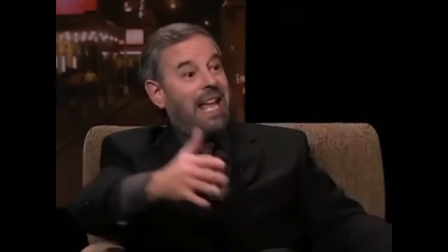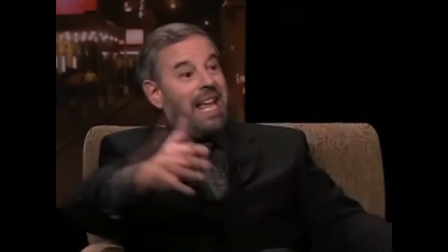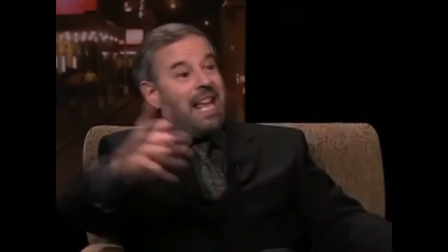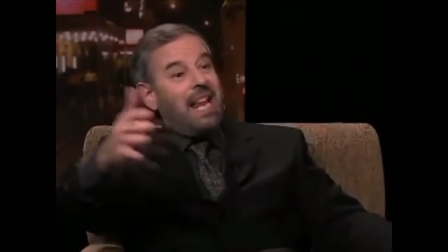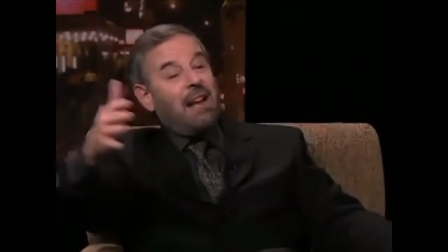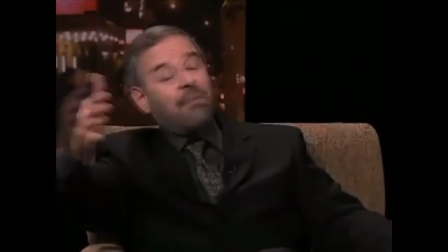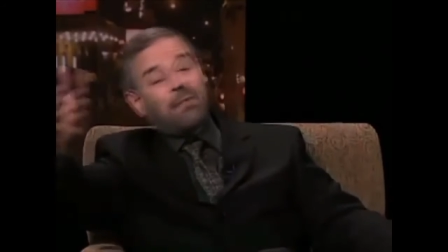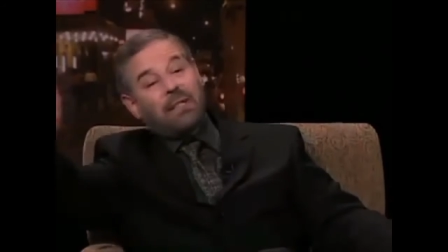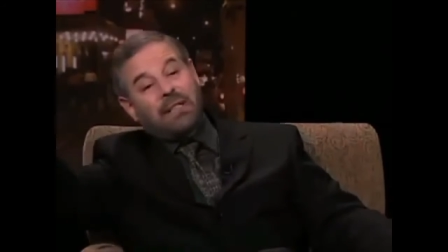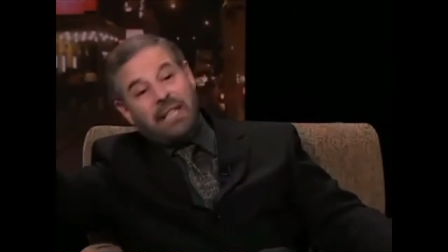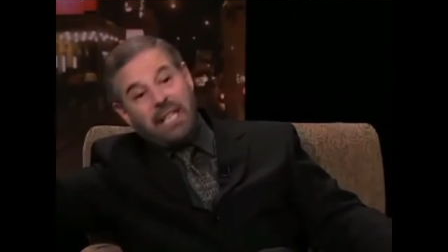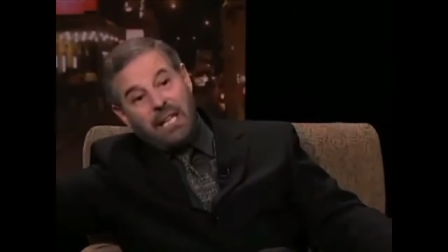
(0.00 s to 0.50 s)
He'd
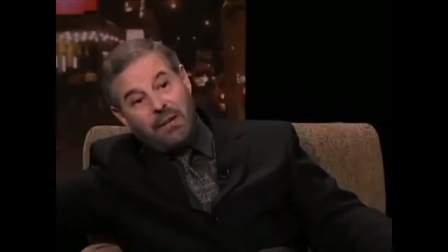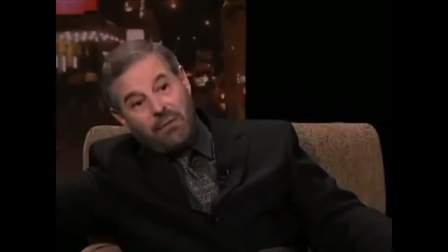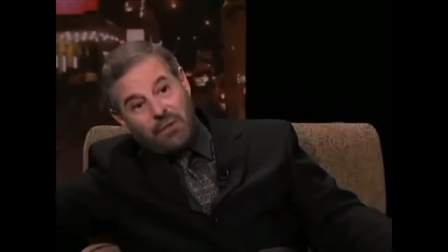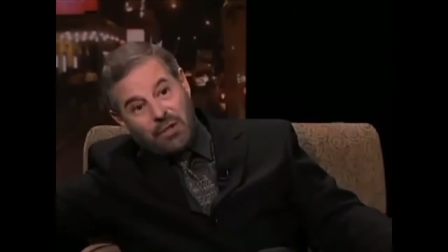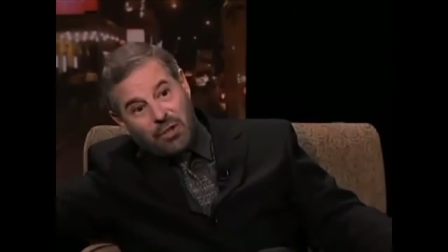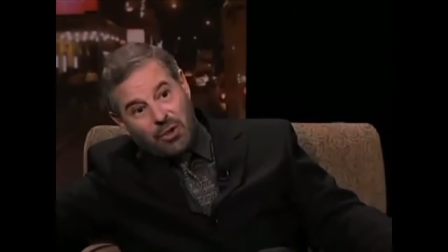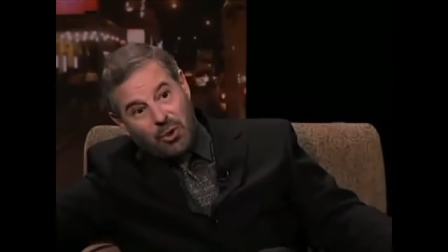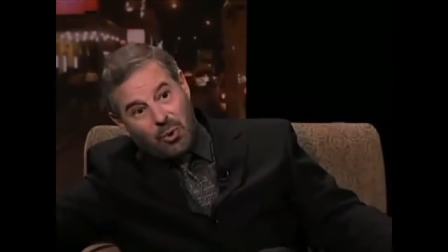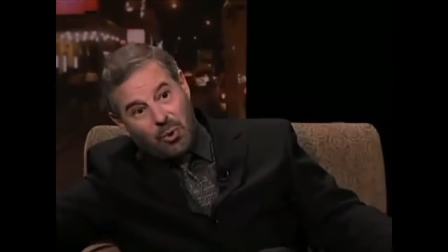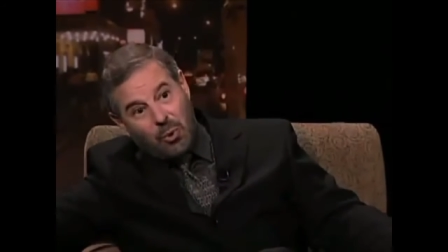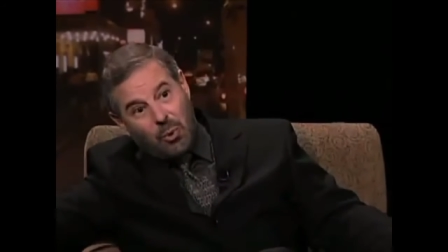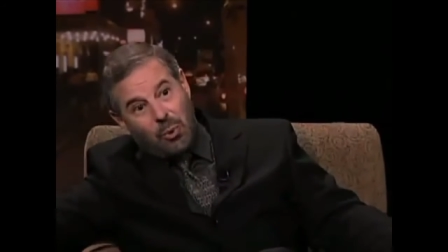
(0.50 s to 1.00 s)
have to leave
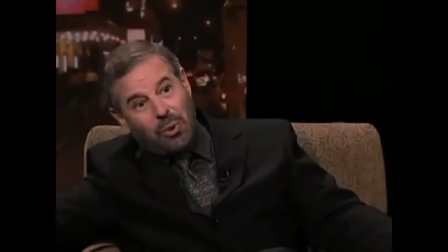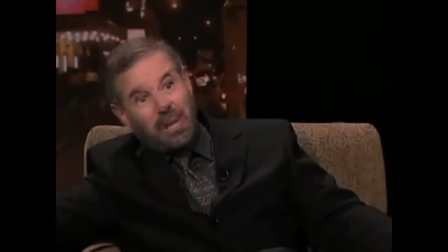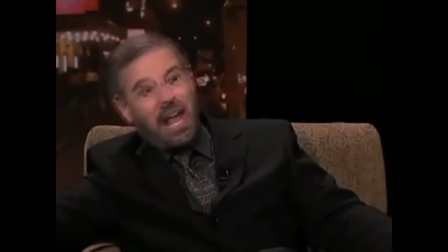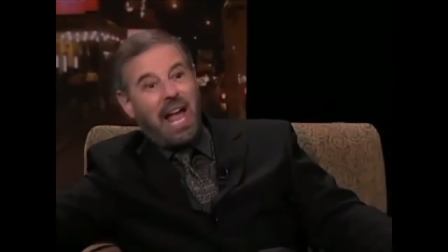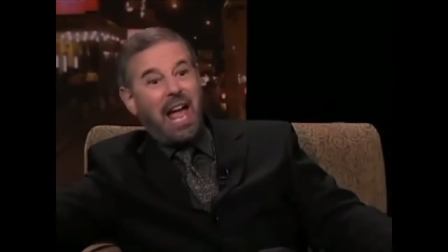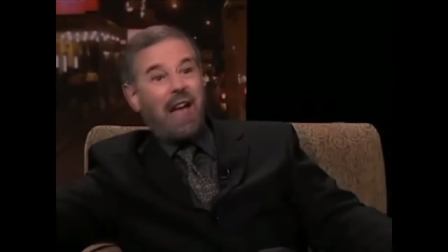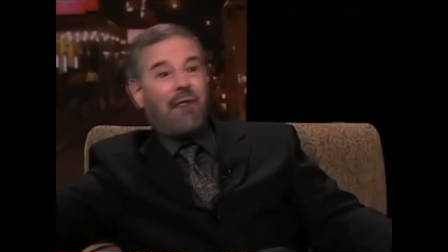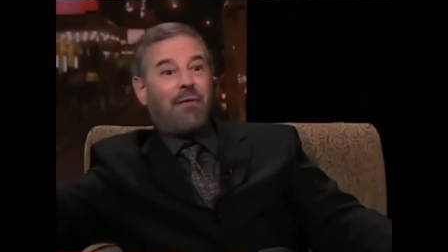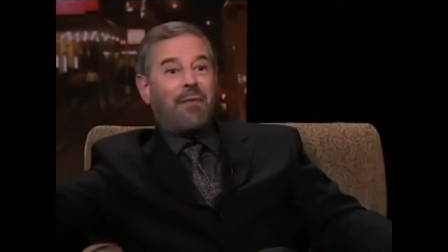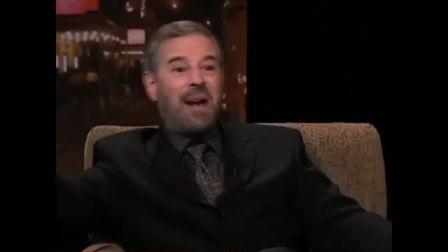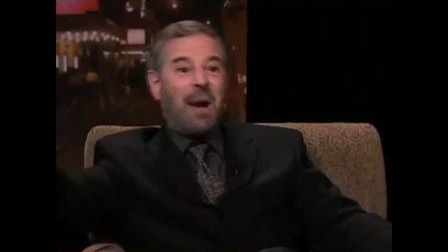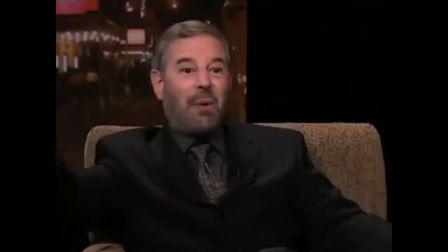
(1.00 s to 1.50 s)
school a
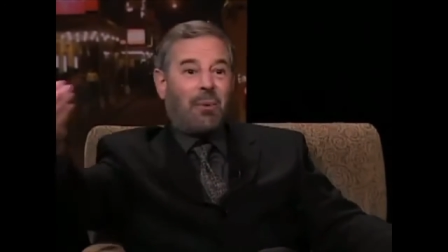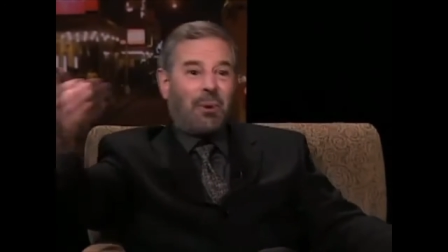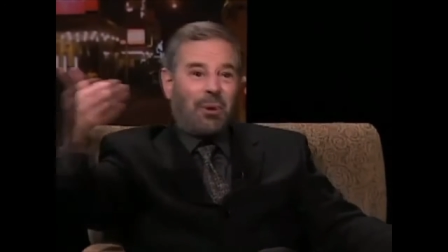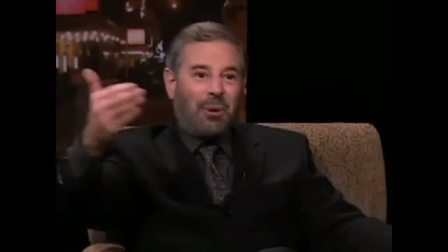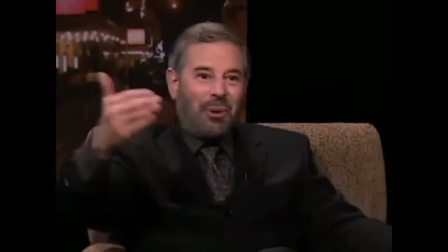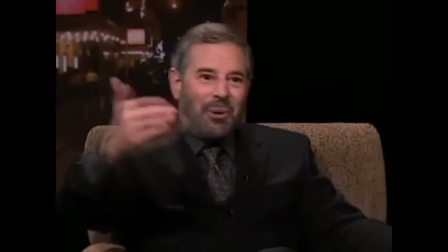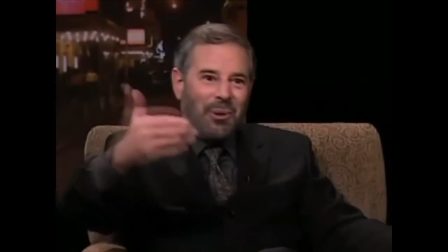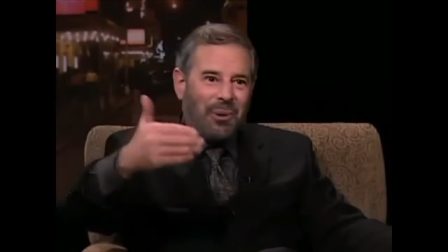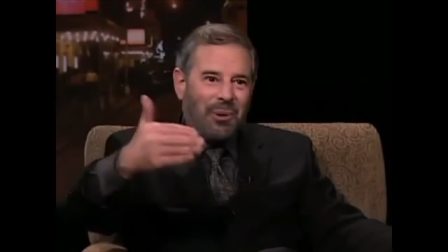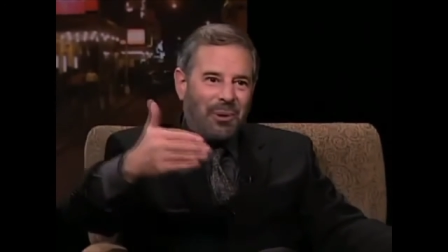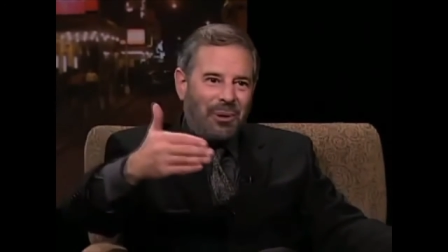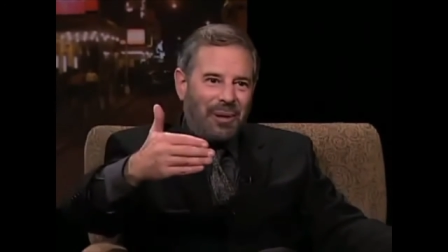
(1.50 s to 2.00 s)
half an
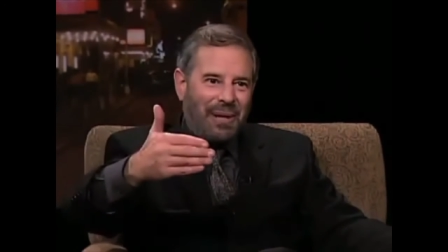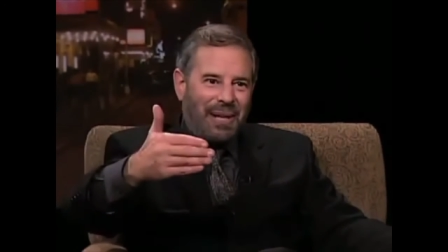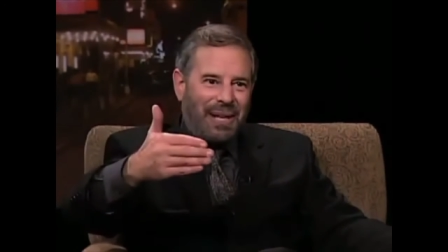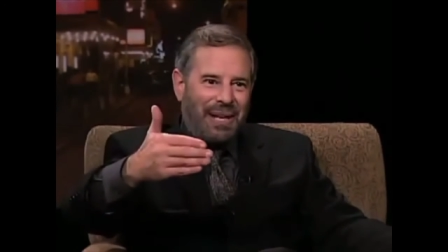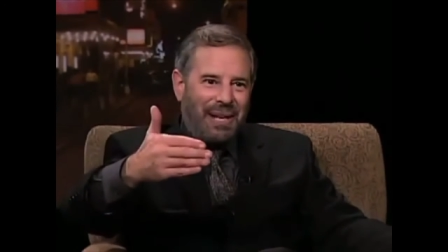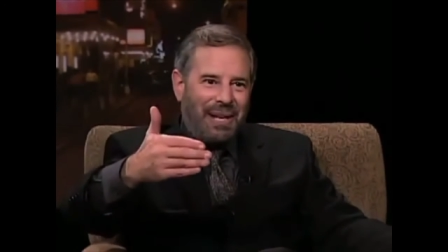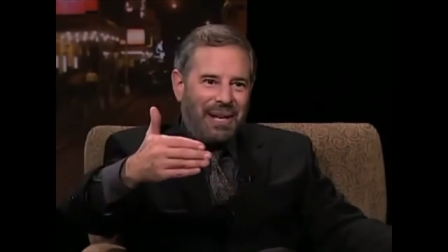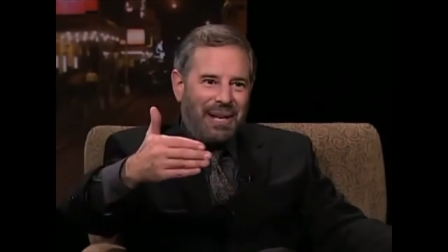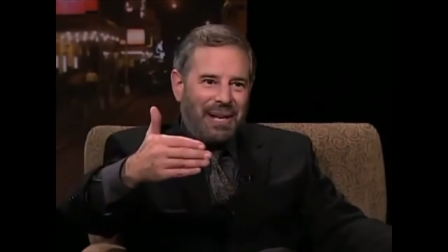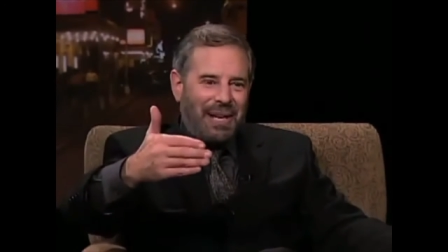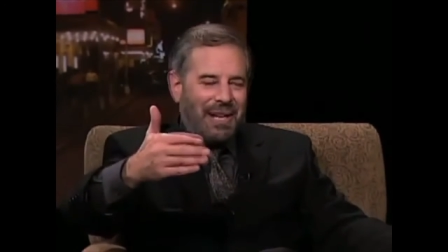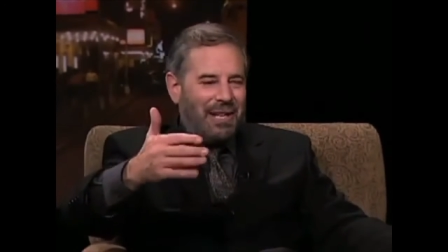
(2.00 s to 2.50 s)
hour
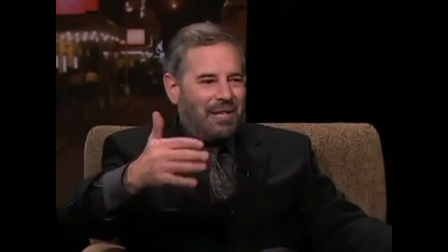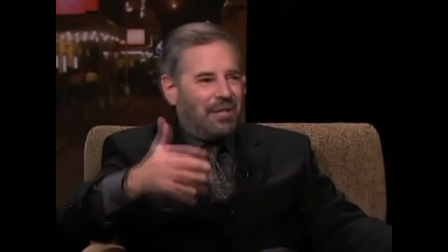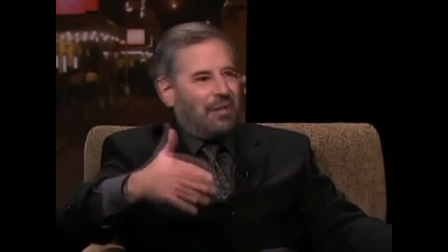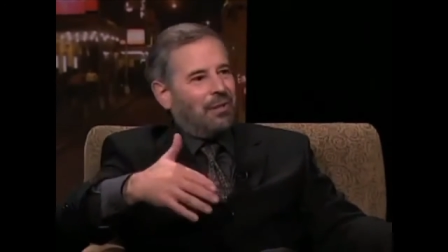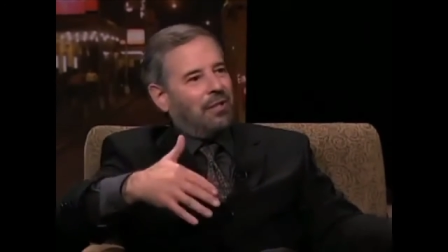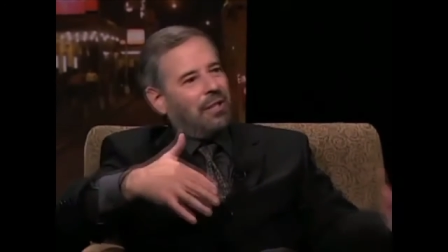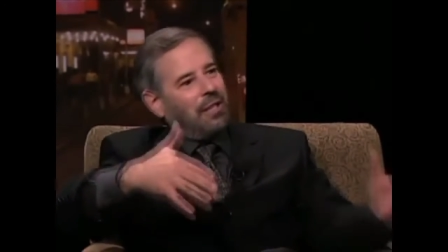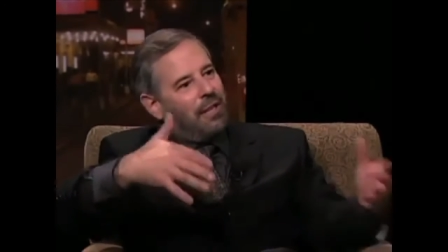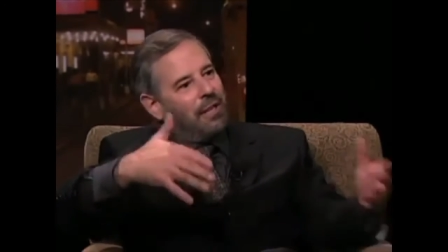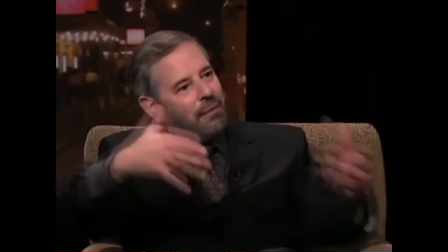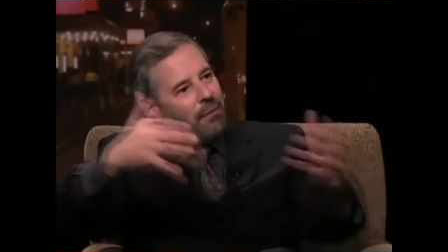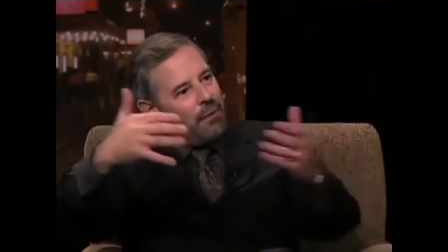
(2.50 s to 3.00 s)
early mm-hmm.
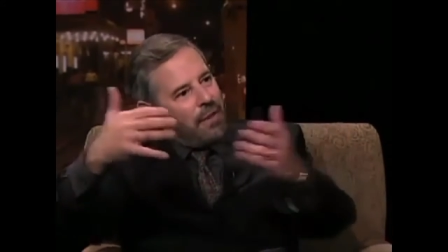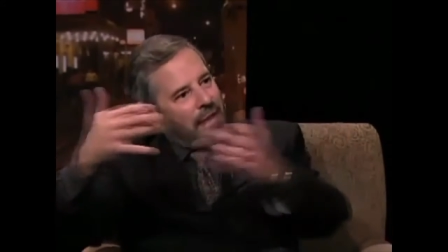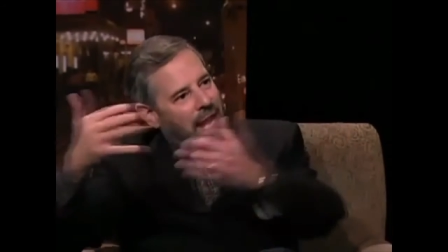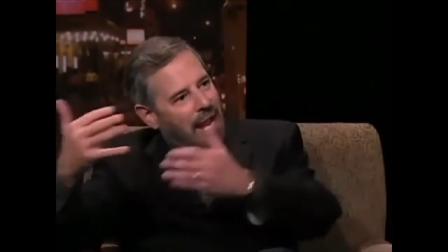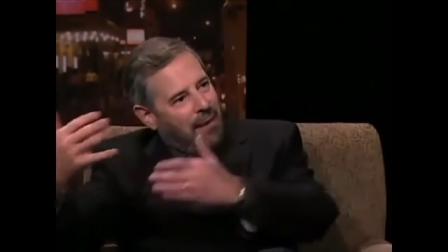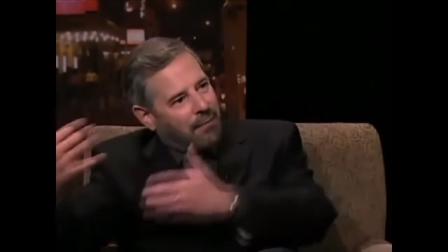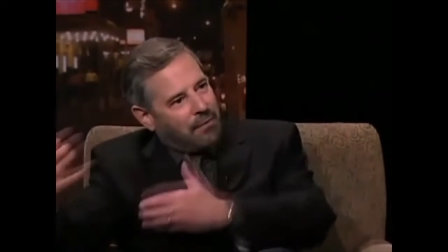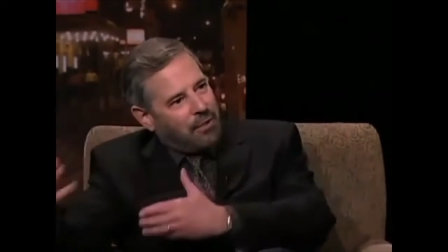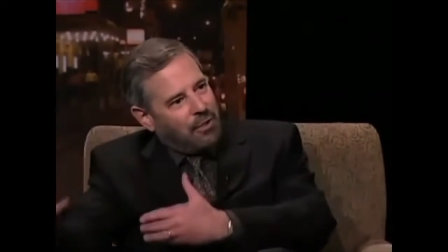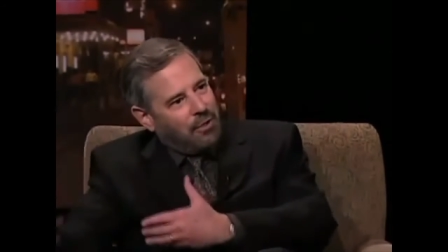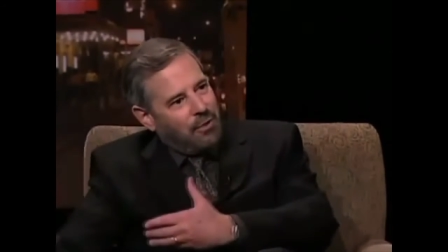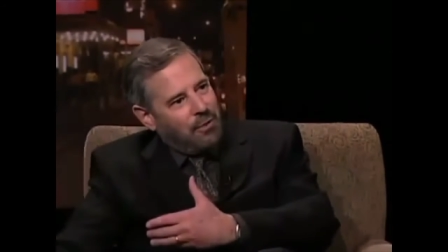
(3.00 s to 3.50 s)
to deliver the
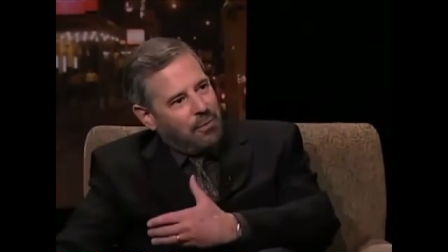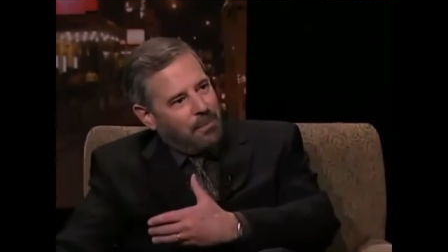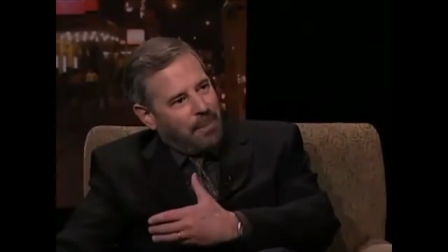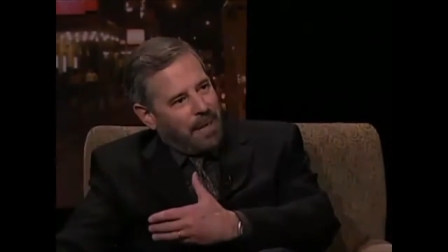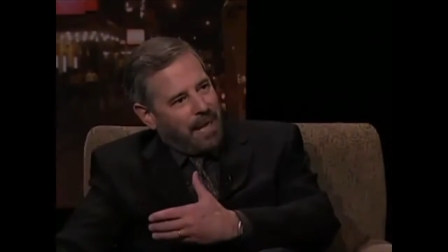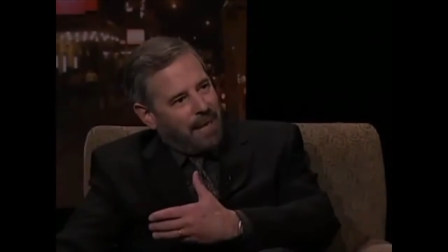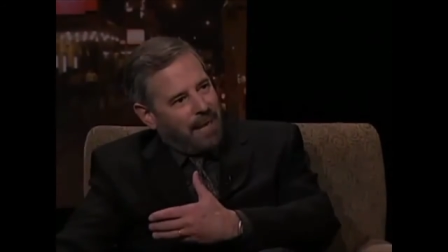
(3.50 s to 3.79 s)
afternoon